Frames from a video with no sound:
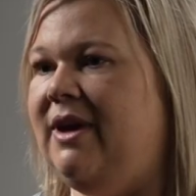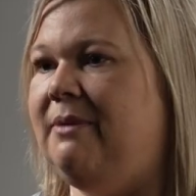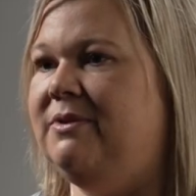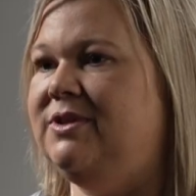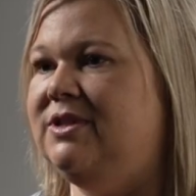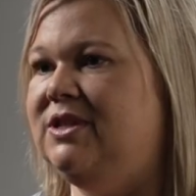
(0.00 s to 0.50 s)
be
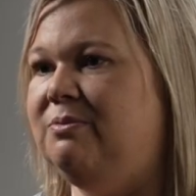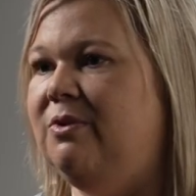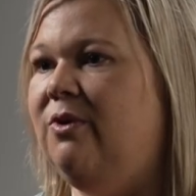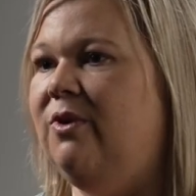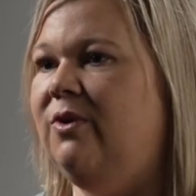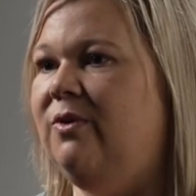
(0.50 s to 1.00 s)
able to
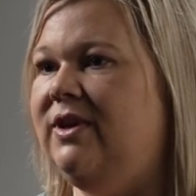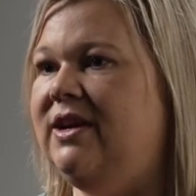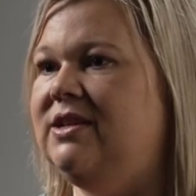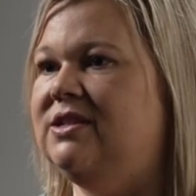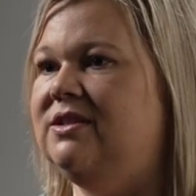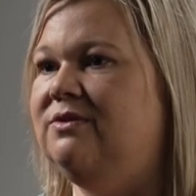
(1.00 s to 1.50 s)
support all
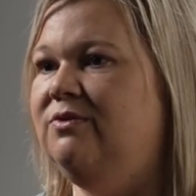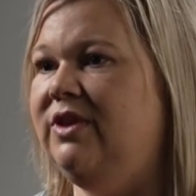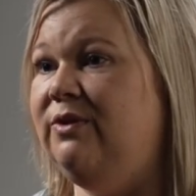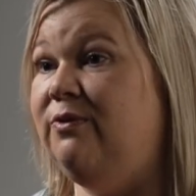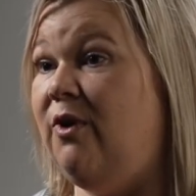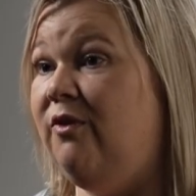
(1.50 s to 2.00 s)
these
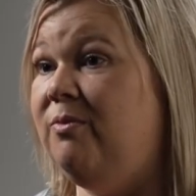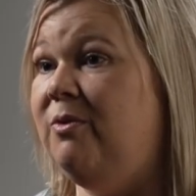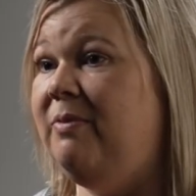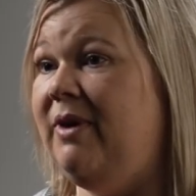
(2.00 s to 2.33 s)
really vulnerable